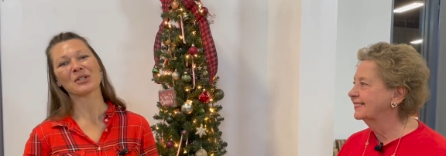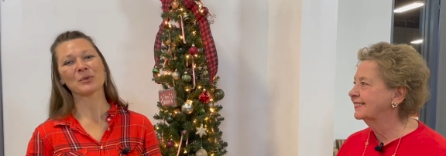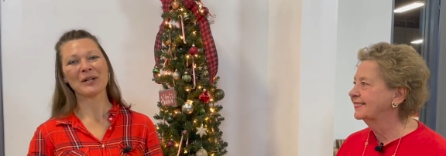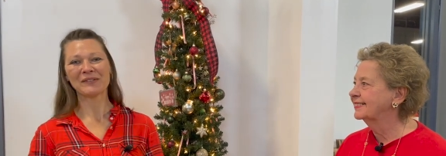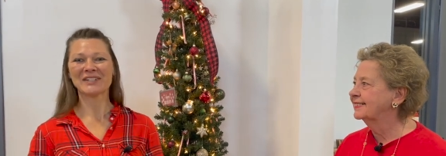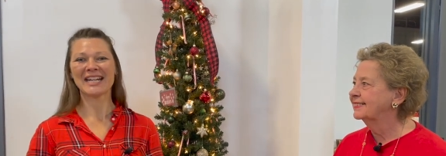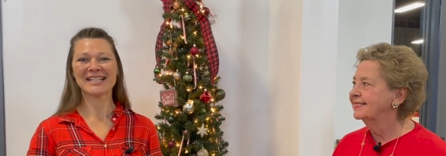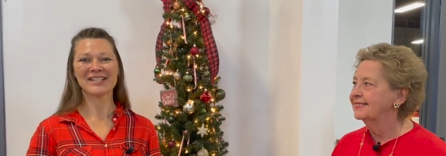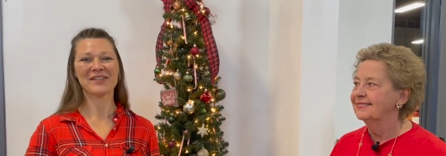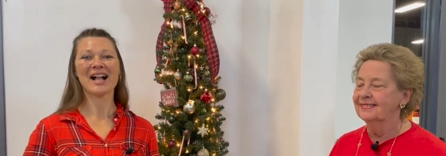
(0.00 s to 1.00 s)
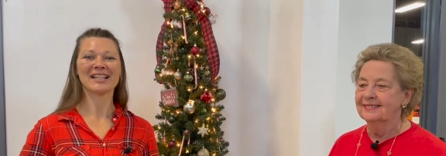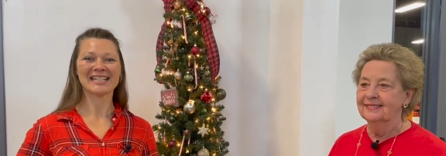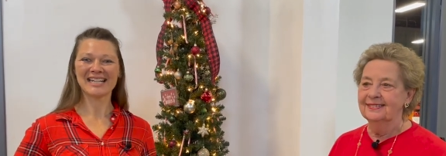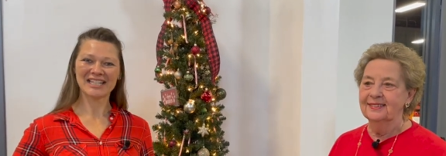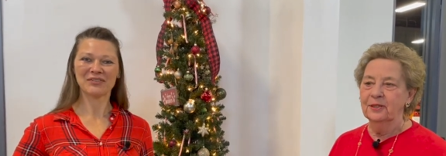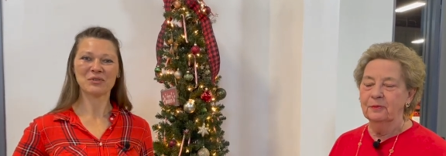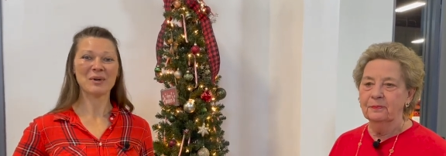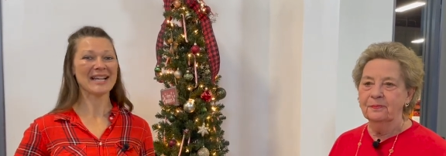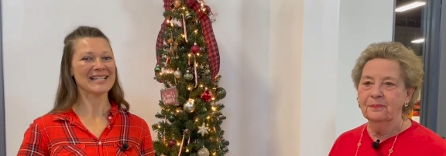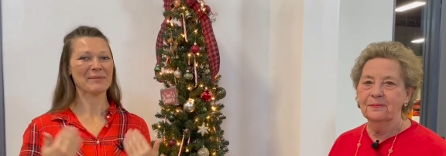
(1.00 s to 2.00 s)
Speaker 1: 12 Days of Holiday
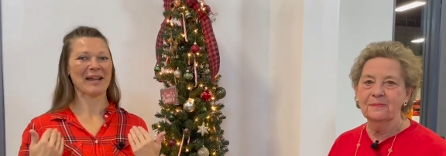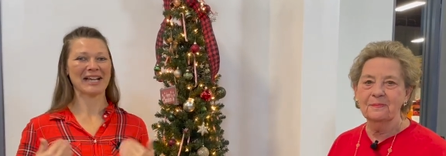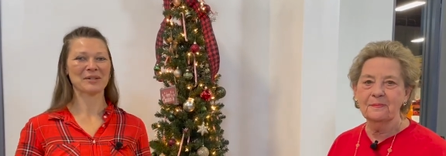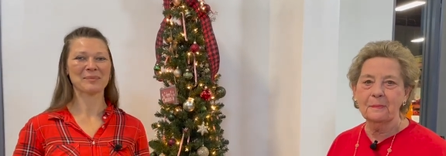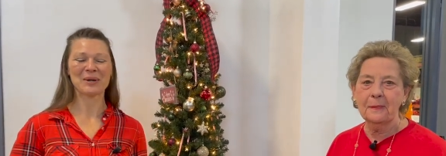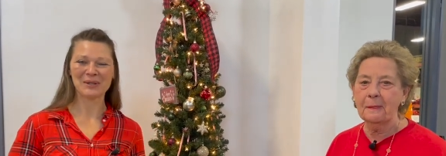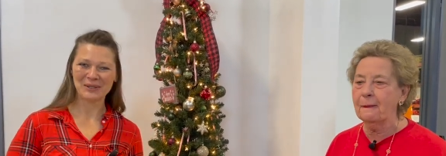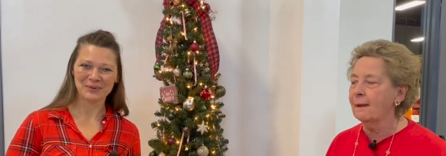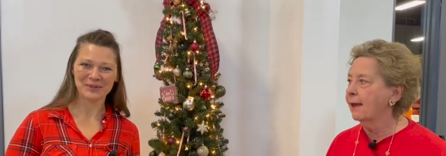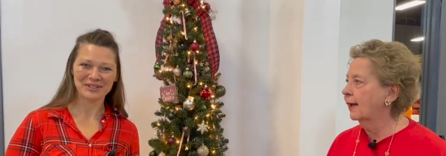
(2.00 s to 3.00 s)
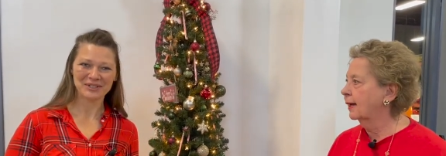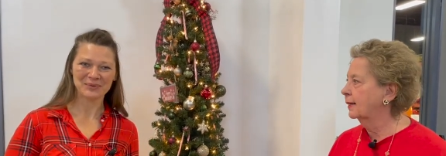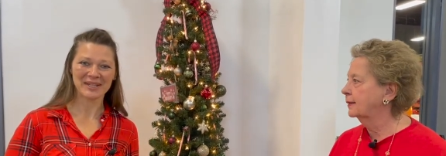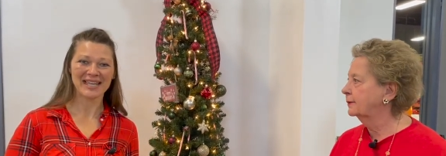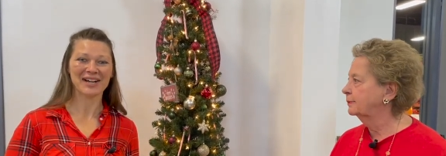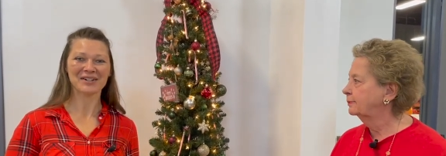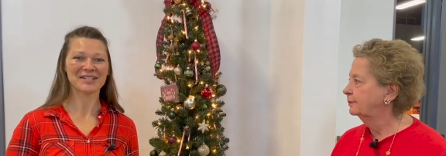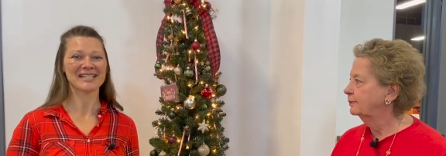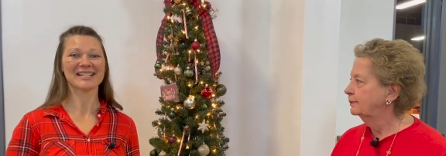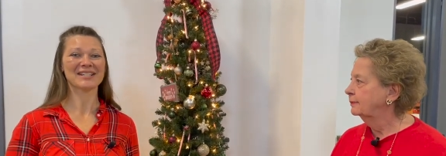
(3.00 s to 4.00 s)
Giveaways. I'm Anna Barlow, Realtor with
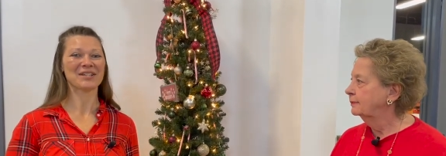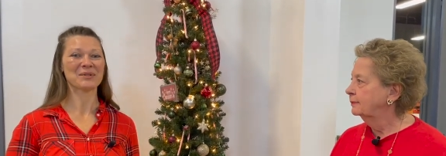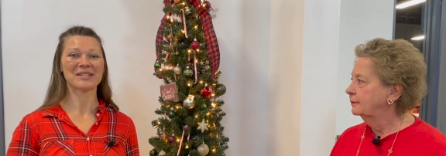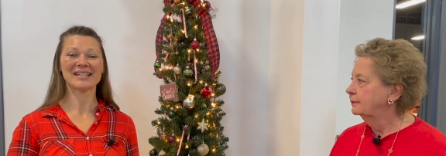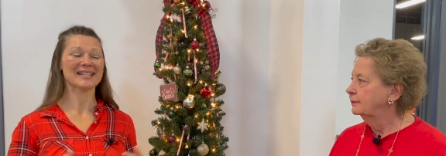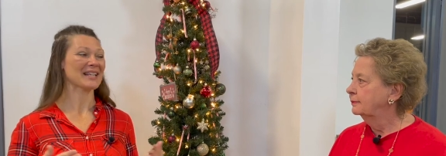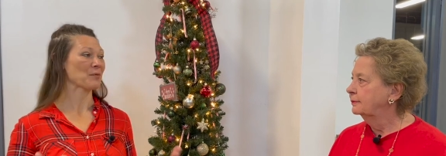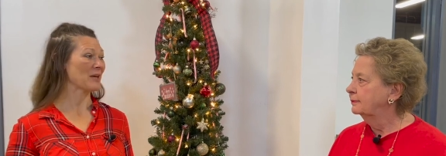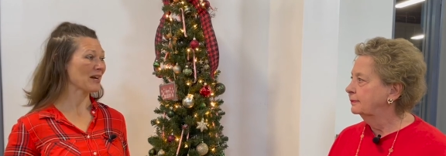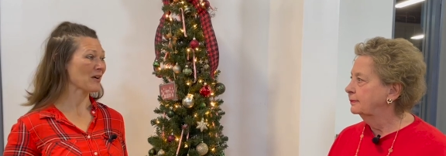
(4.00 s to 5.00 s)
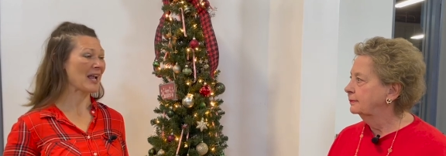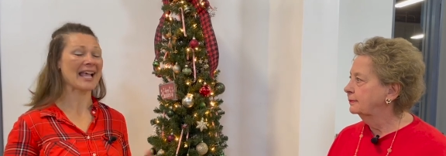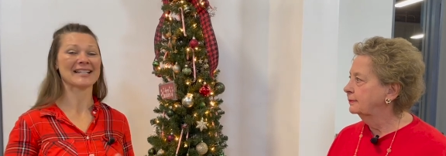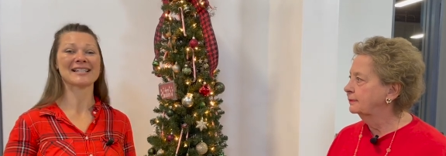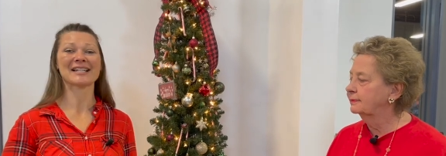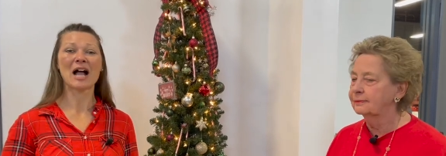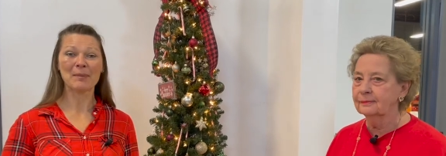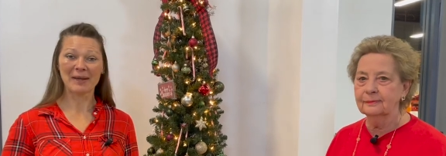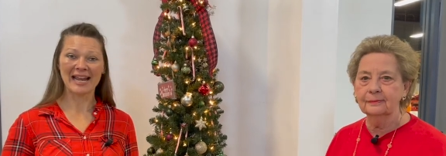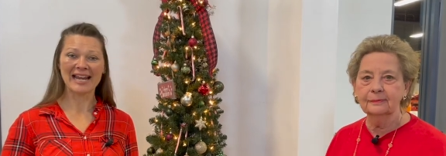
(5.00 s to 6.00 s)
Harris and Associates, and we are at
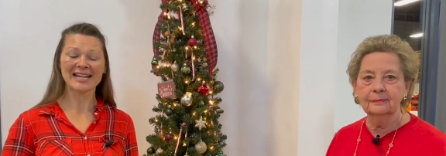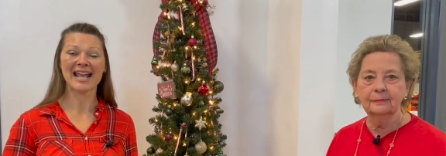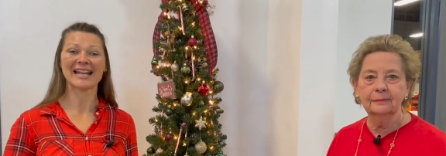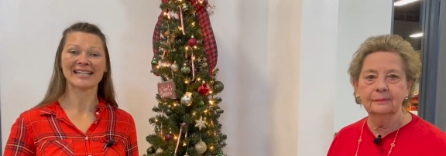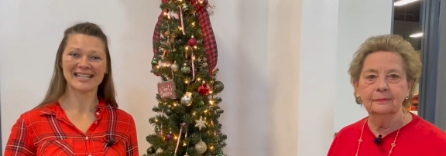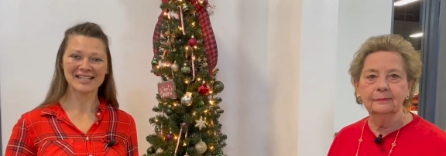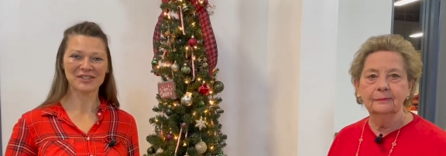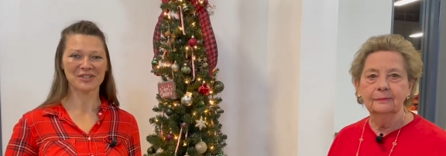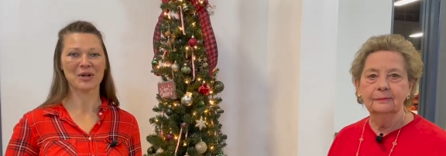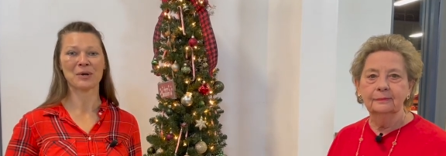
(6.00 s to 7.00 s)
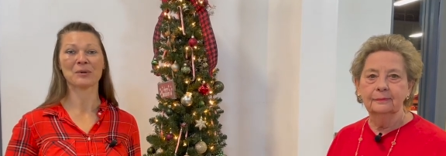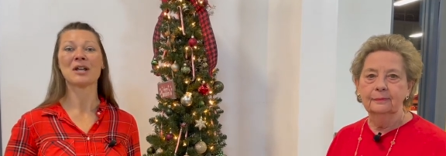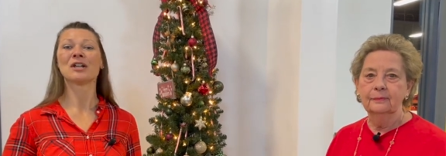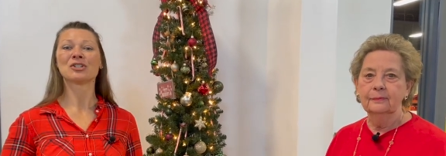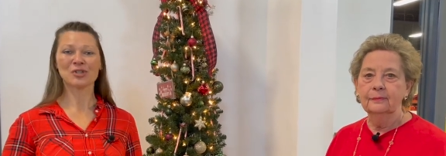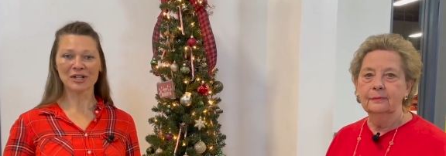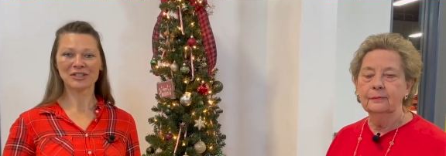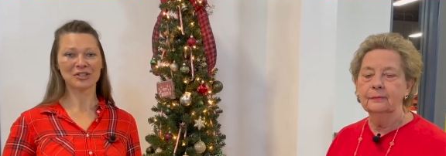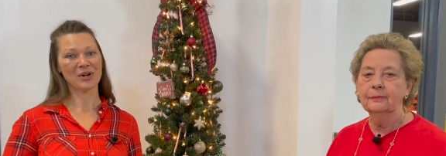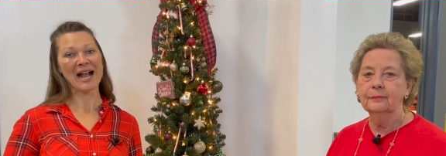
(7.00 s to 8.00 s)
Stop 8 at Keystone Truck
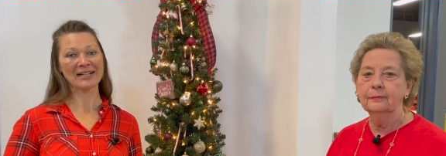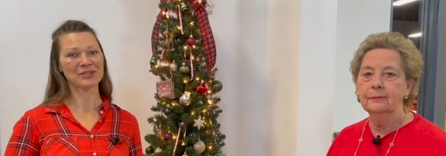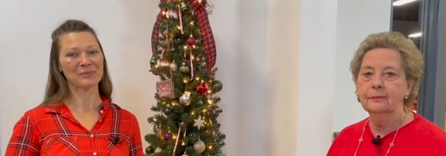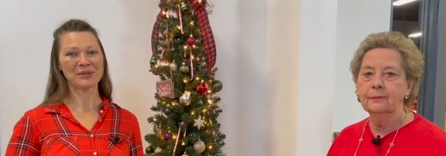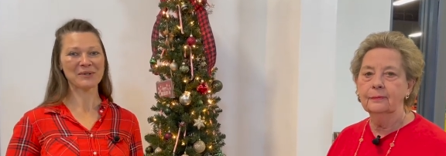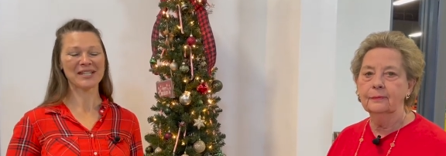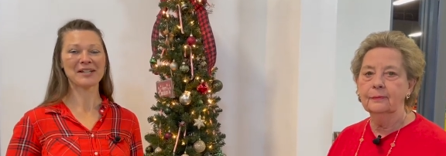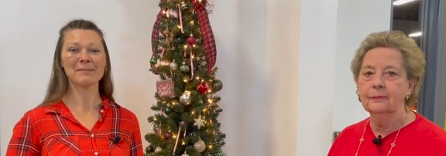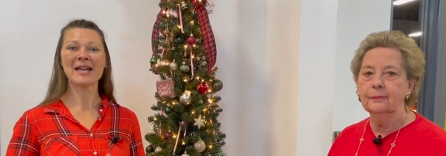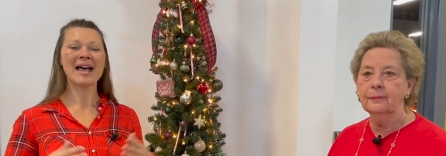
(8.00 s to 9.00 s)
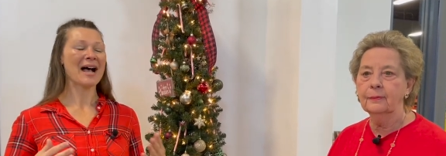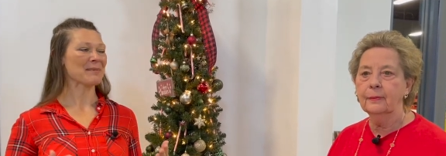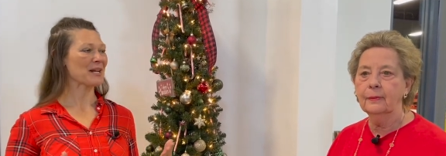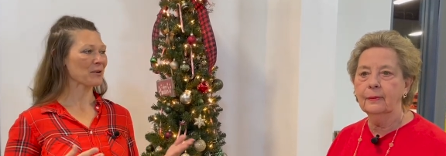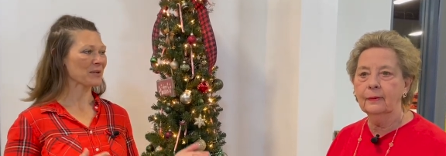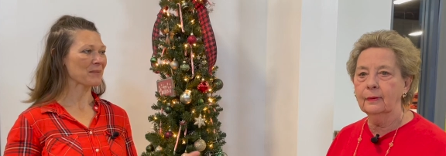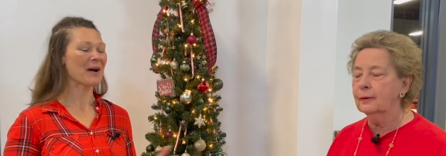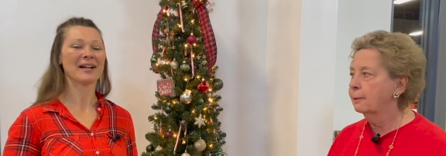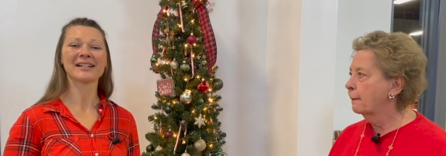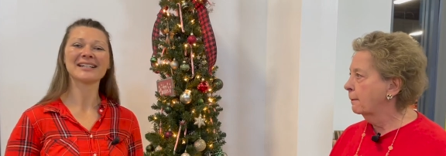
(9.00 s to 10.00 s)
and Tractor Museum. I'm here with
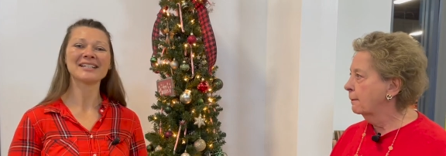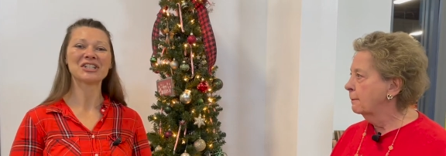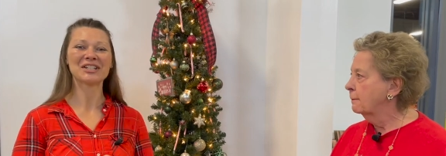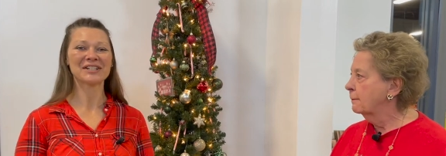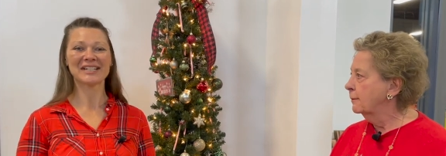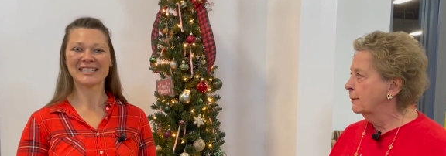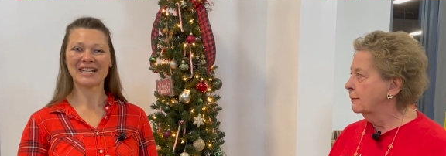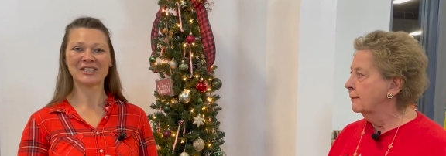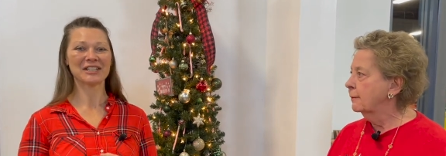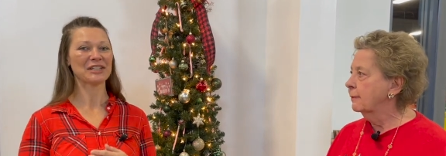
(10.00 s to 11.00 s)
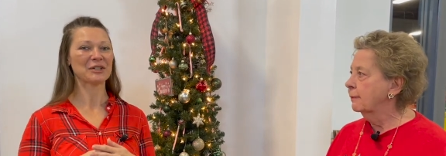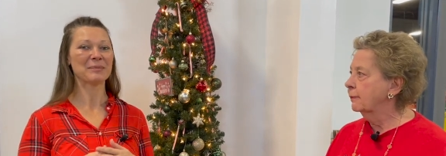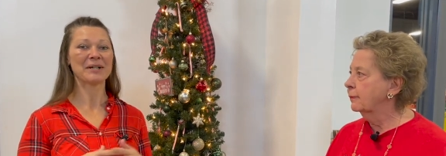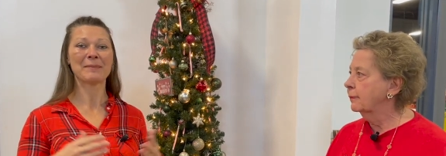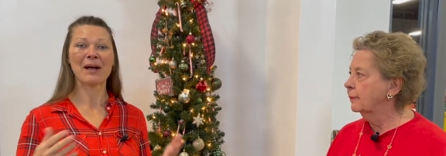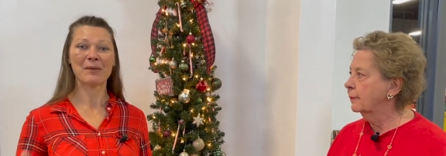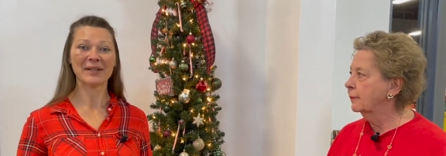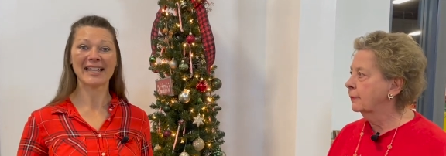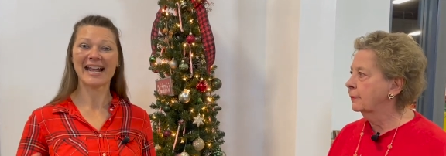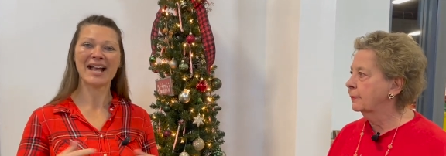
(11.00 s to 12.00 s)
Monica, and she's going to tell you a little bit about
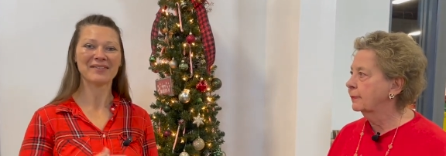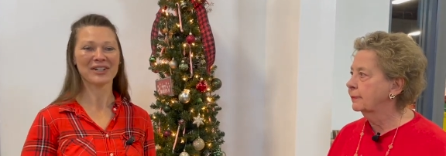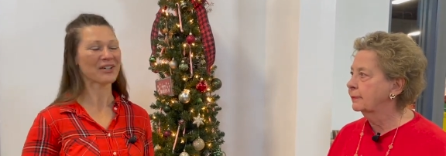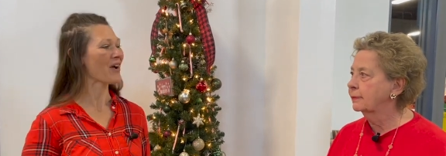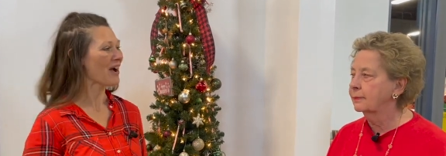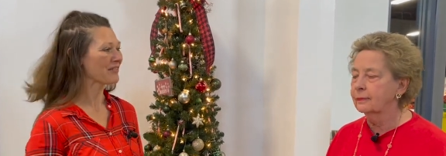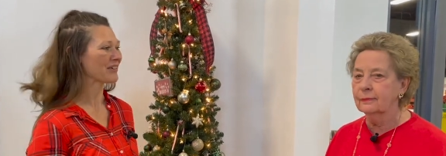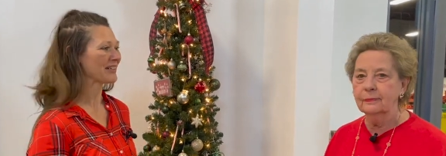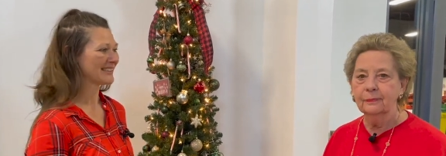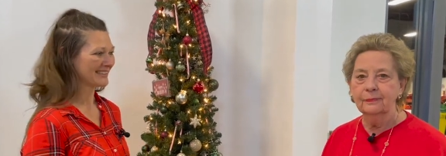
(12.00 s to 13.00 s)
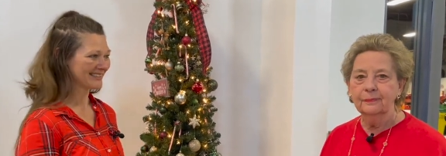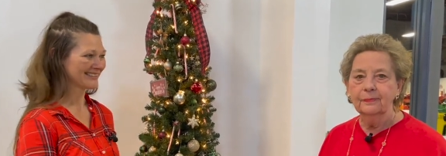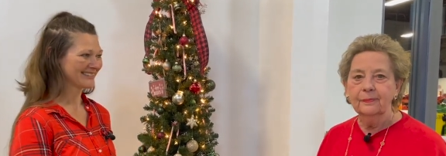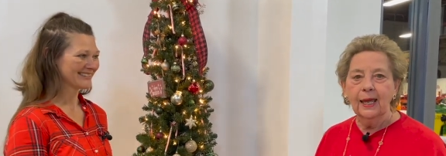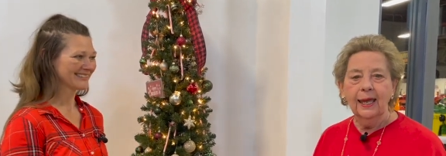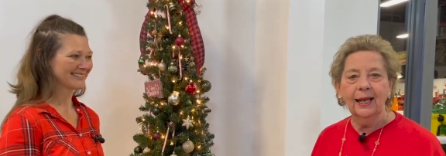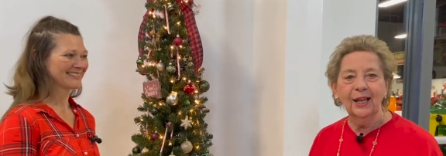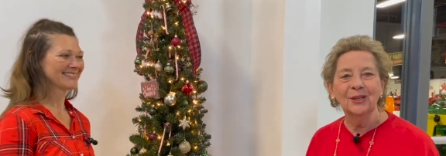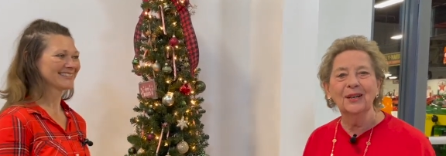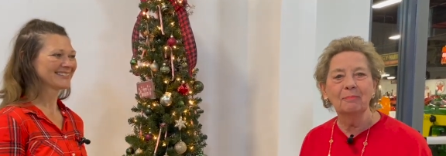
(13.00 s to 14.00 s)
what they have here to offer.
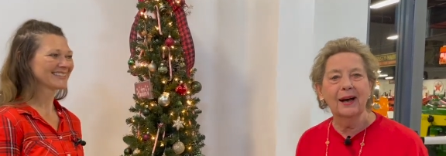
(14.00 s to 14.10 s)
Speaker 2: Hello, I'm